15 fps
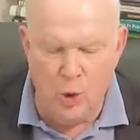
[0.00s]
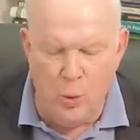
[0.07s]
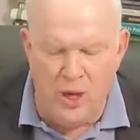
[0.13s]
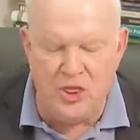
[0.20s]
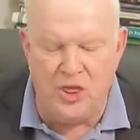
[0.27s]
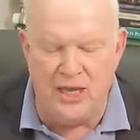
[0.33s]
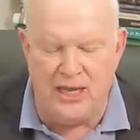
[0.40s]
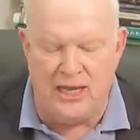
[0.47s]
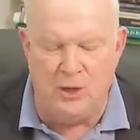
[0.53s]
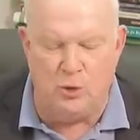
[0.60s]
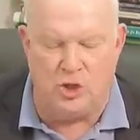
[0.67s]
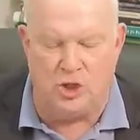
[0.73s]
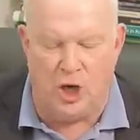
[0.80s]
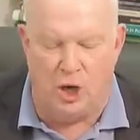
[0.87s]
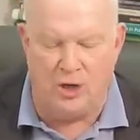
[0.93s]
We think he
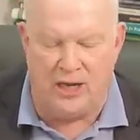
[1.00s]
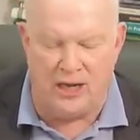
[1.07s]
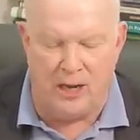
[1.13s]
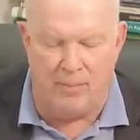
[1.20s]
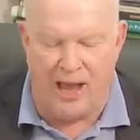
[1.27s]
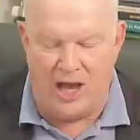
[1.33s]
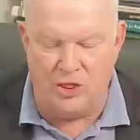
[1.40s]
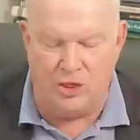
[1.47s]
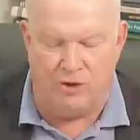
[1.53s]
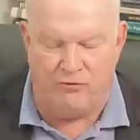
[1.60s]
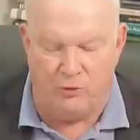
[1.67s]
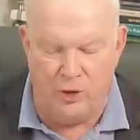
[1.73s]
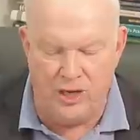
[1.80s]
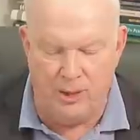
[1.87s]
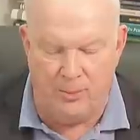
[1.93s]
was talking about the
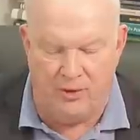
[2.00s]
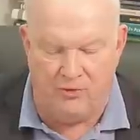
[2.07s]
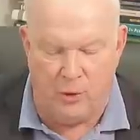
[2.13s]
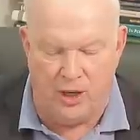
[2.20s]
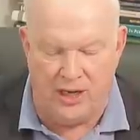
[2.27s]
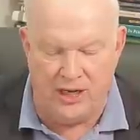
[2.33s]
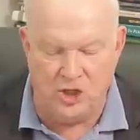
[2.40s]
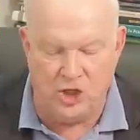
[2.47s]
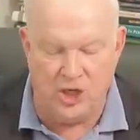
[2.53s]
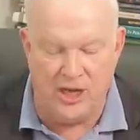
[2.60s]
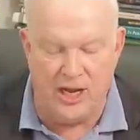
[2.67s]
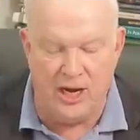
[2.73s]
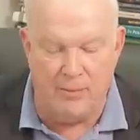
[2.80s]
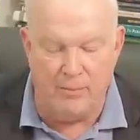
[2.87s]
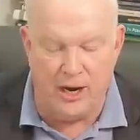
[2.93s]
freedom of religion
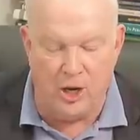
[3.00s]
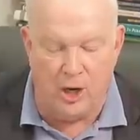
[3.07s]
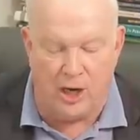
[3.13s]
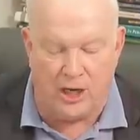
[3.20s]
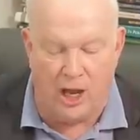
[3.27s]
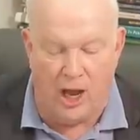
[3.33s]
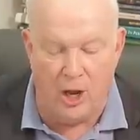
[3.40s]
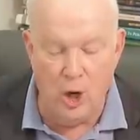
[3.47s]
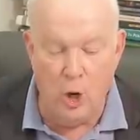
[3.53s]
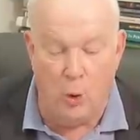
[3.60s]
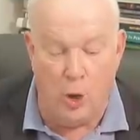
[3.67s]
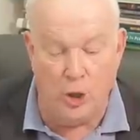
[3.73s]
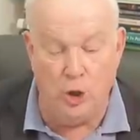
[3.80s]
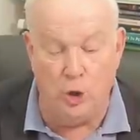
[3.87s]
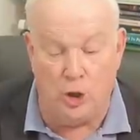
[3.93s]
in America,
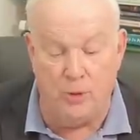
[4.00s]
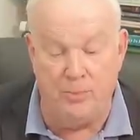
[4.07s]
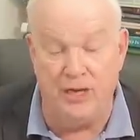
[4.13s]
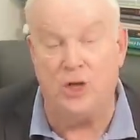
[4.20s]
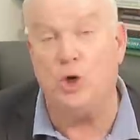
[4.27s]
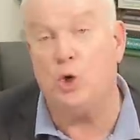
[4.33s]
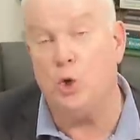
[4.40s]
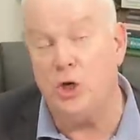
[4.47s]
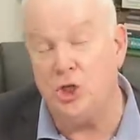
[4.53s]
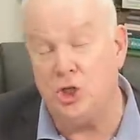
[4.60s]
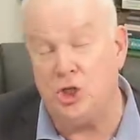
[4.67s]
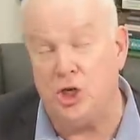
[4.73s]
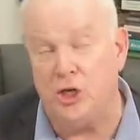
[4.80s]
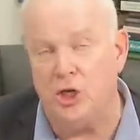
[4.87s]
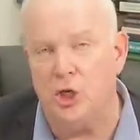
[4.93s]
where you could be
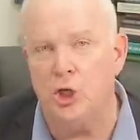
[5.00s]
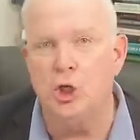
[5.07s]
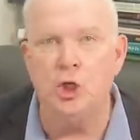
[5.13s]
Christian,